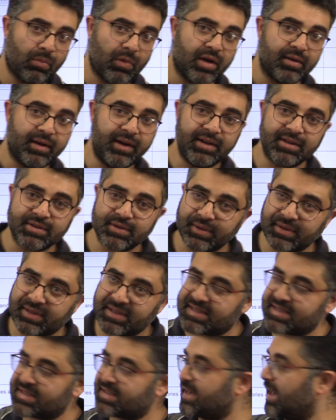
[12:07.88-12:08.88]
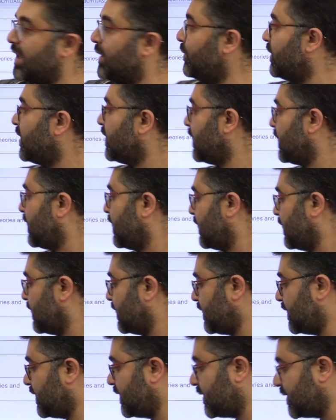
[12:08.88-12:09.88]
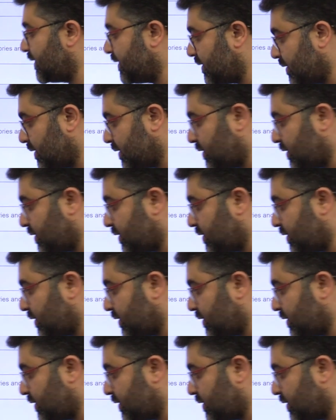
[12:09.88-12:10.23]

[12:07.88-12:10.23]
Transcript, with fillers: Right? So this is how the